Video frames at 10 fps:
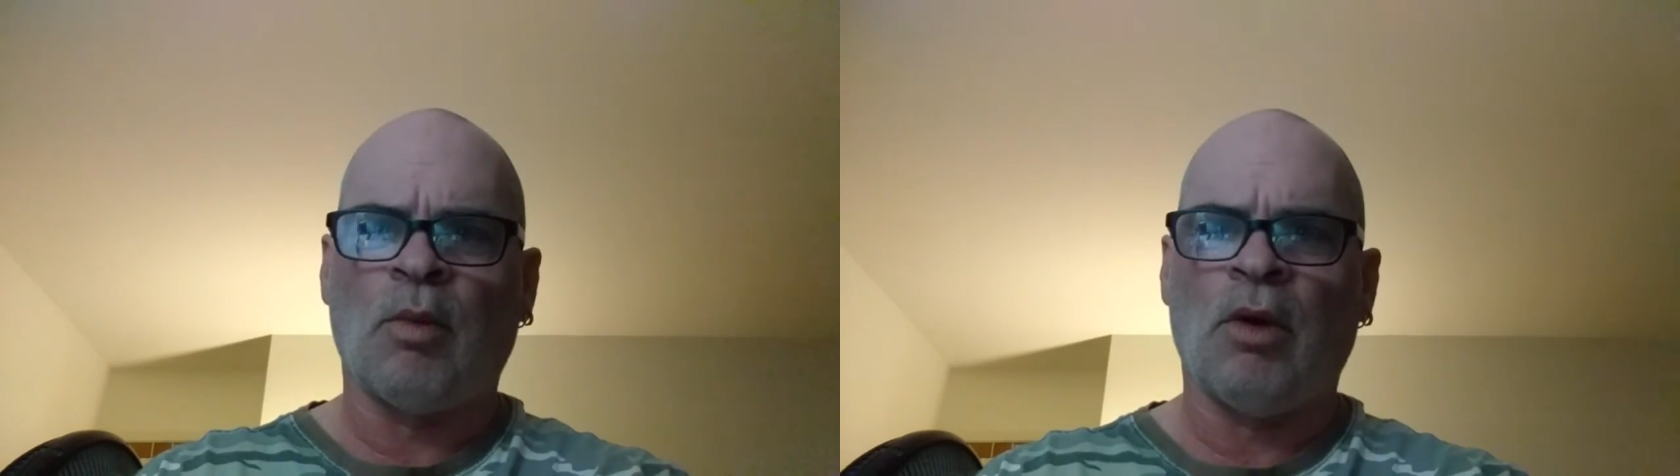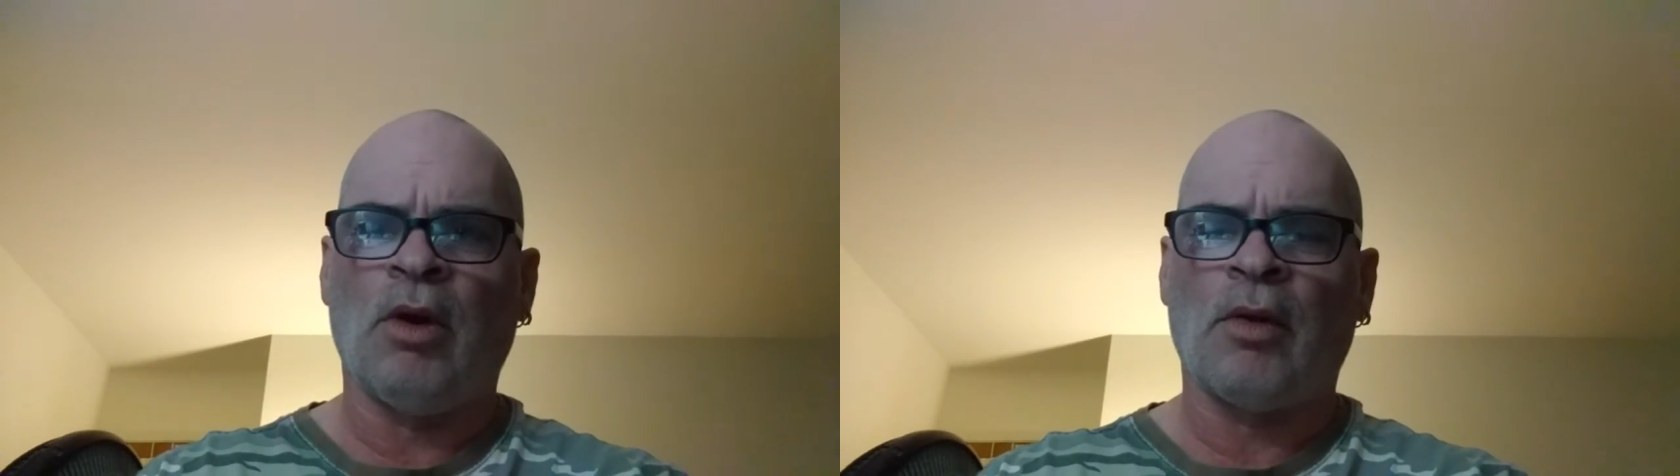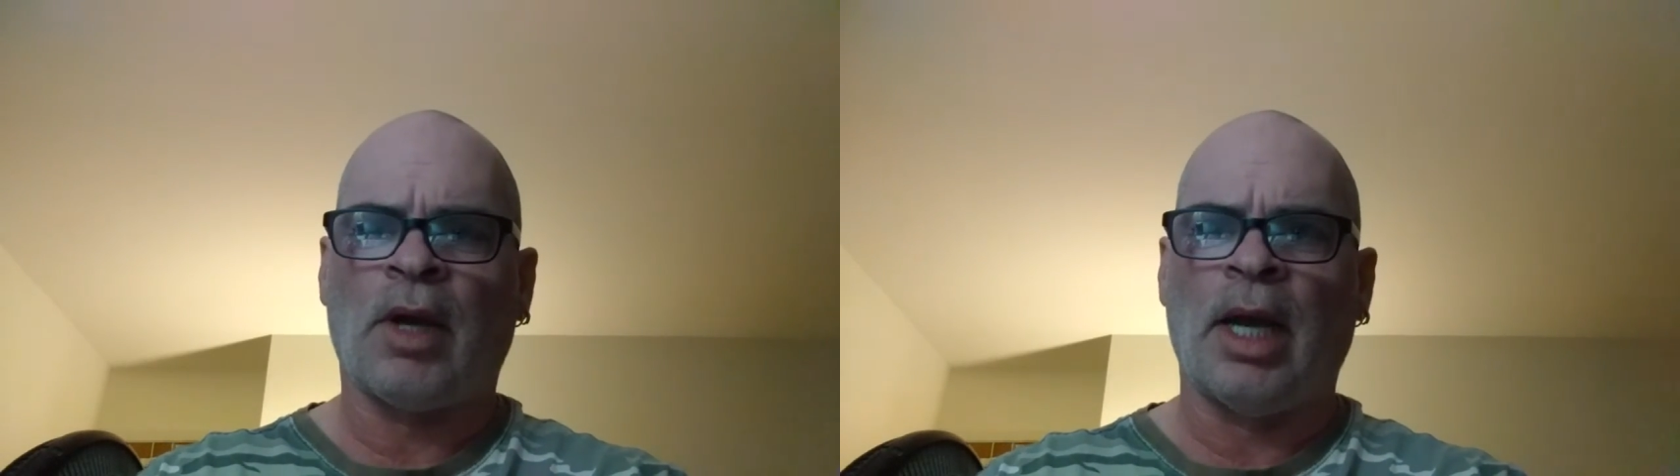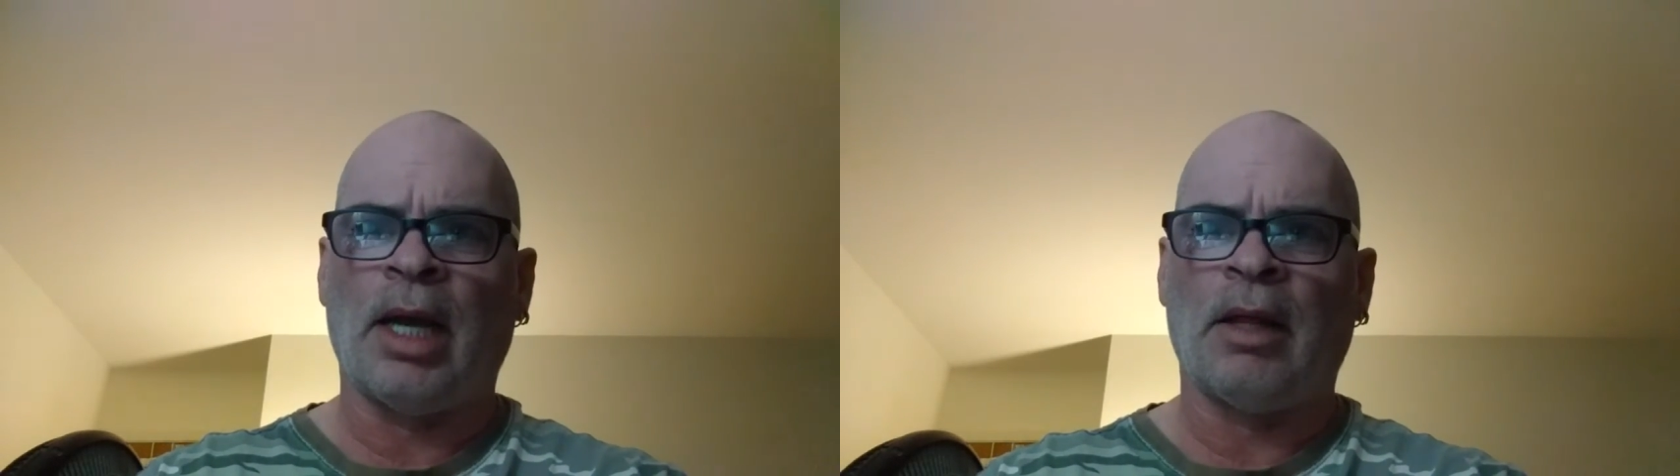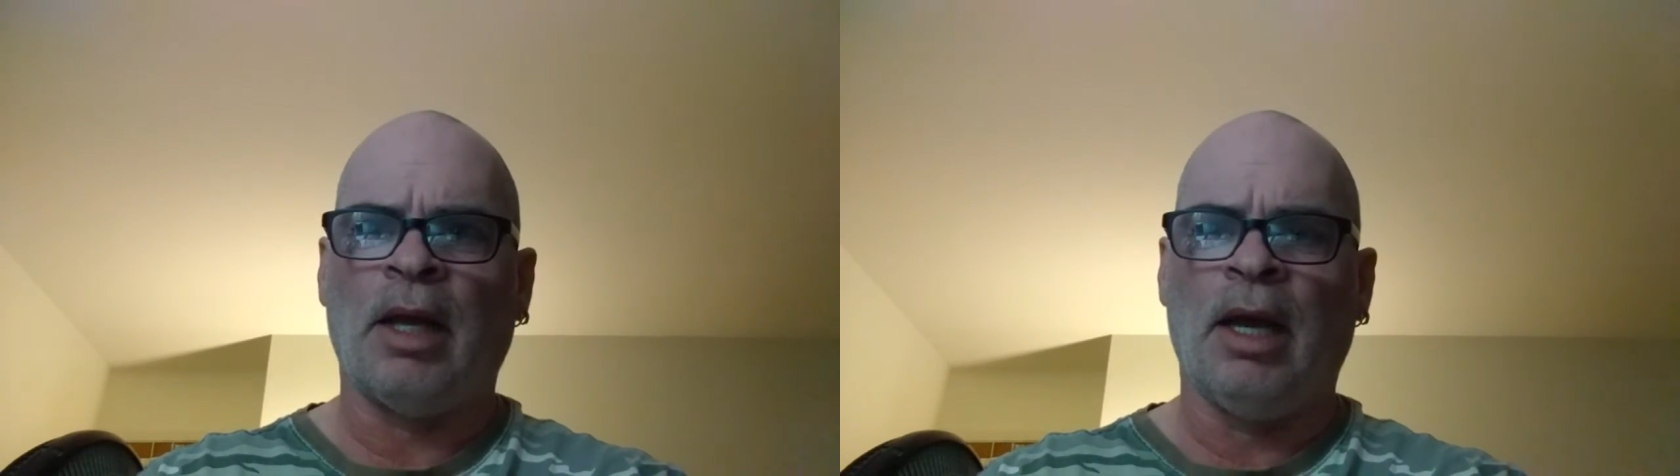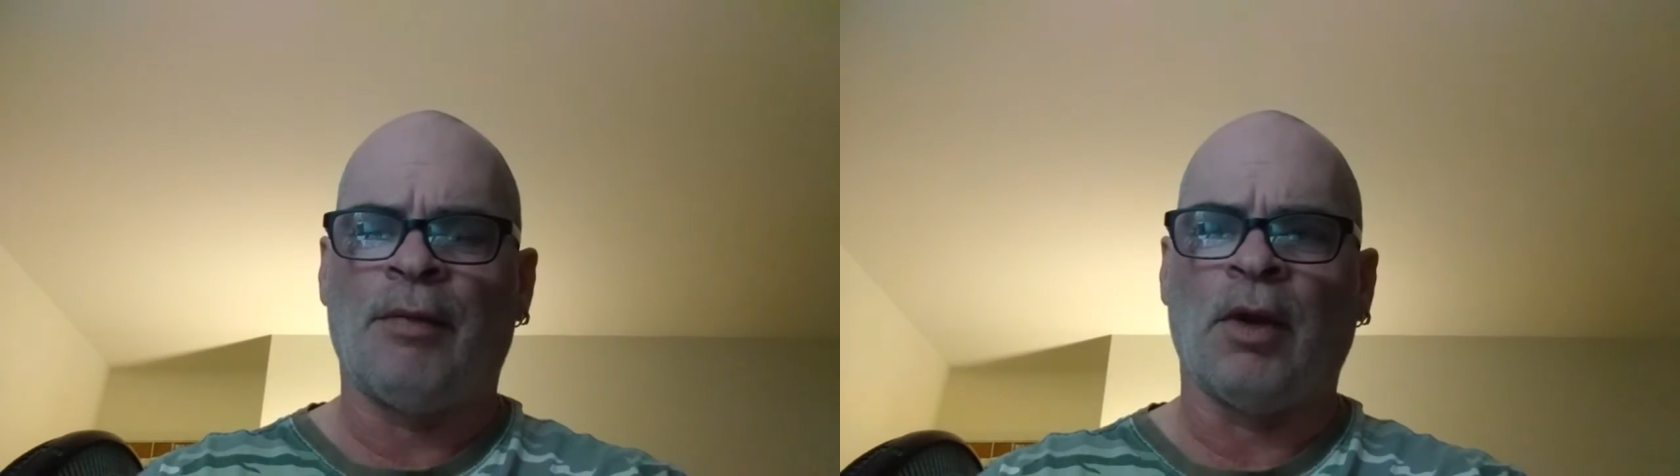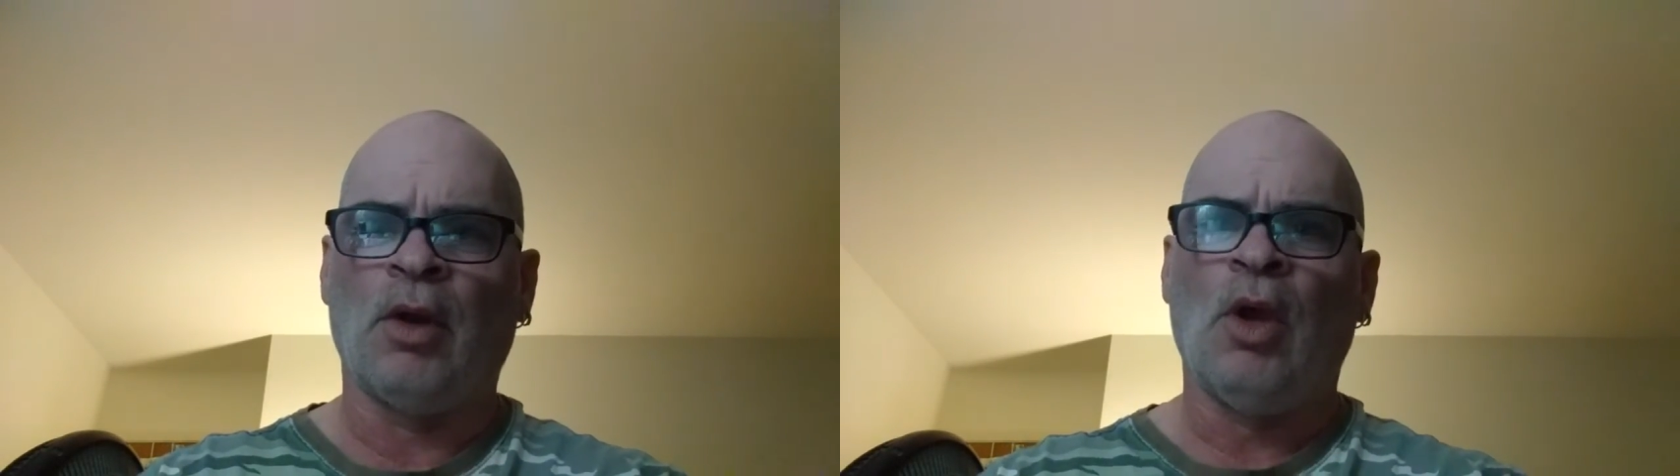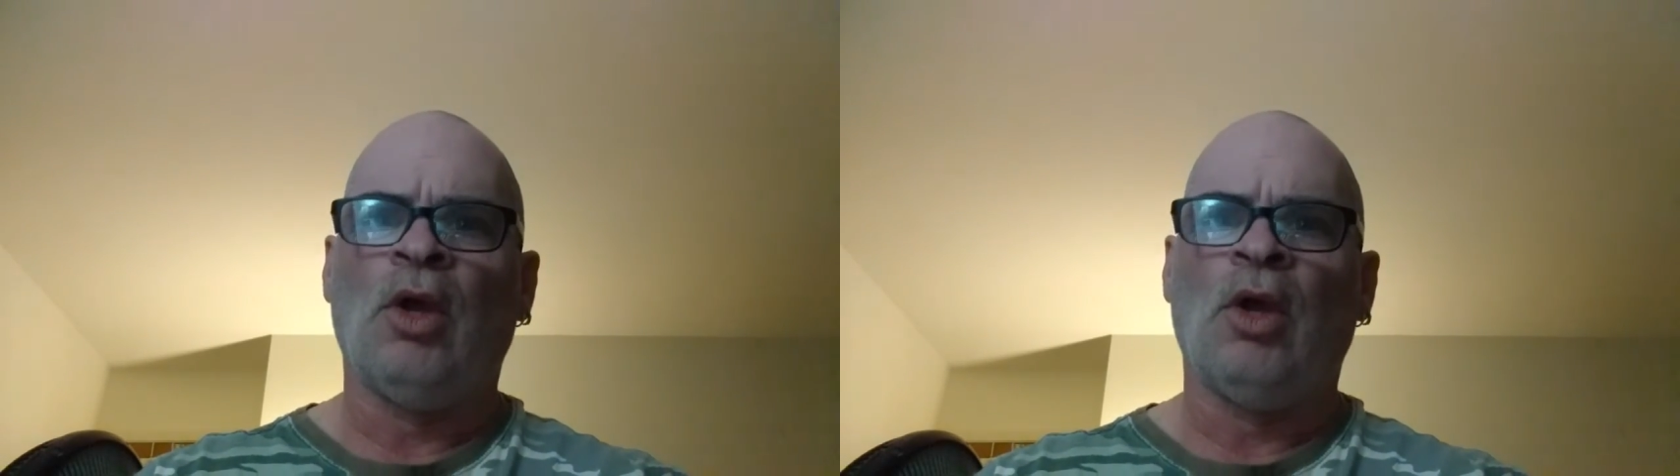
work ethic,